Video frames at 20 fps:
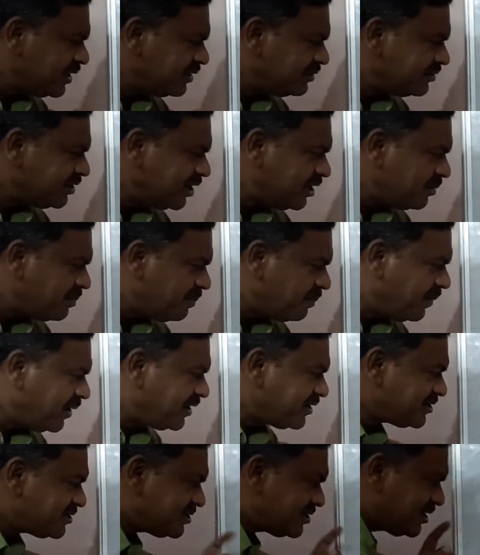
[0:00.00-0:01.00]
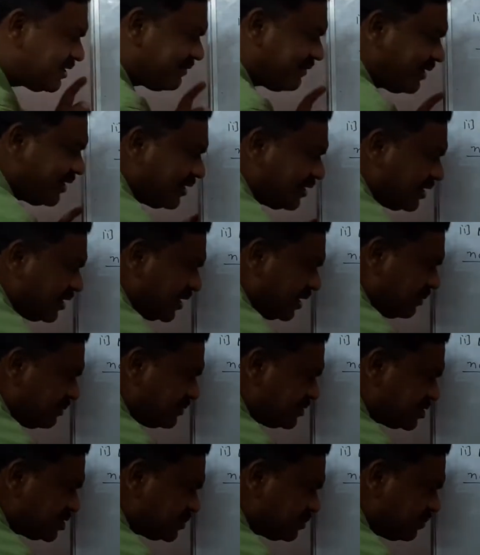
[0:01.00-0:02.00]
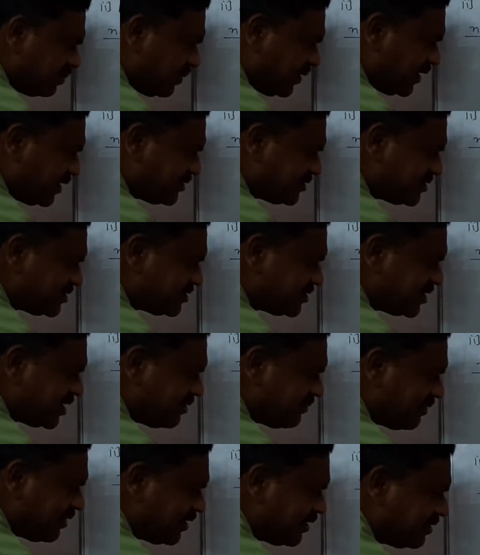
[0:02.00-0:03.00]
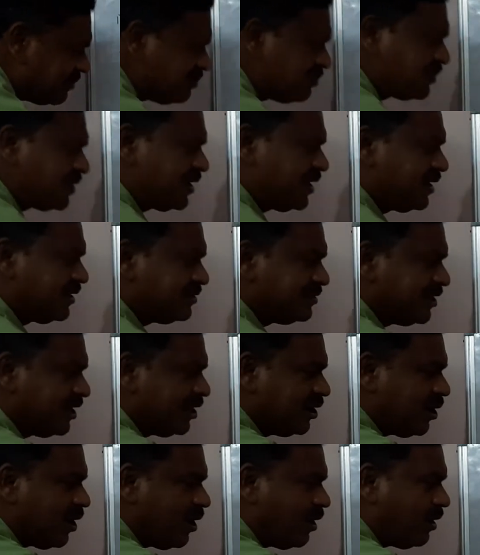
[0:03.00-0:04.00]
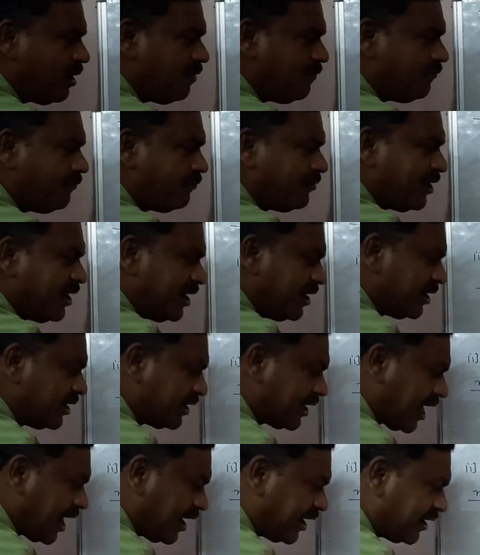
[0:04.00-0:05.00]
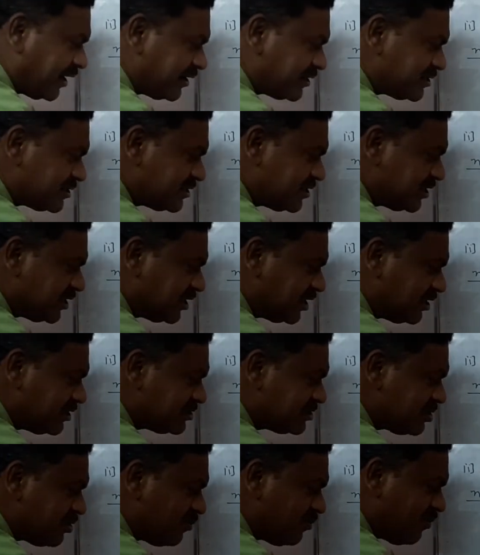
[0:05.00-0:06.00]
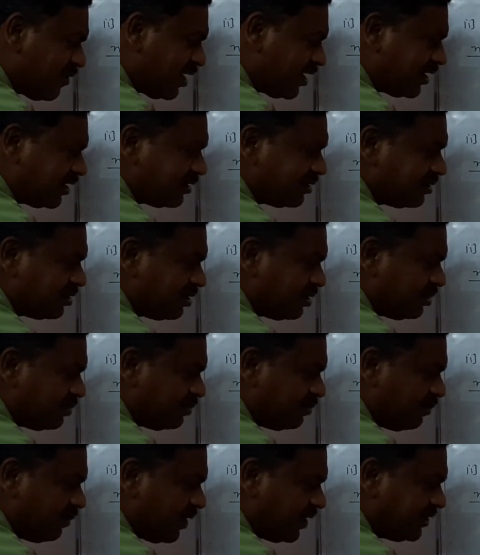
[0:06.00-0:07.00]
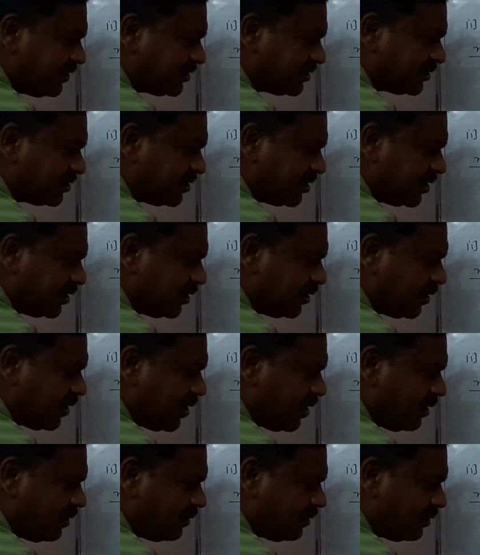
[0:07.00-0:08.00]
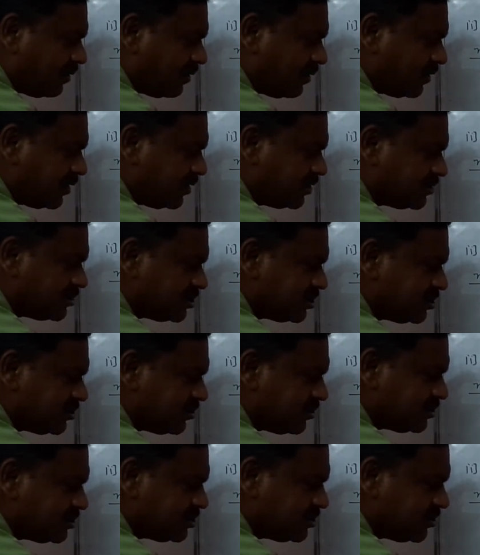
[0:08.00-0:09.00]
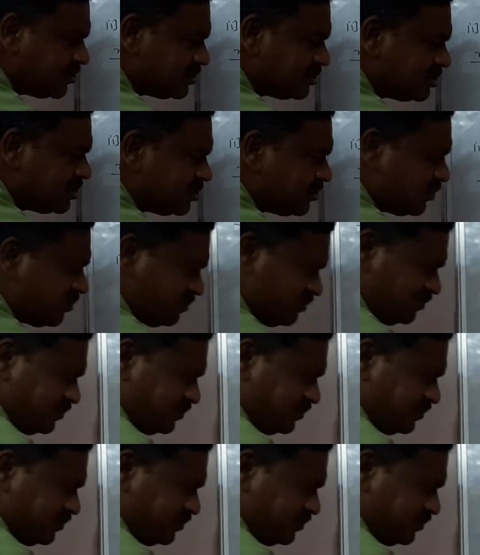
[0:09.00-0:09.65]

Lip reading: Then plus 7 is plus 7, the log of 10, characteristic is the 1 point, log is 0, 0, 0.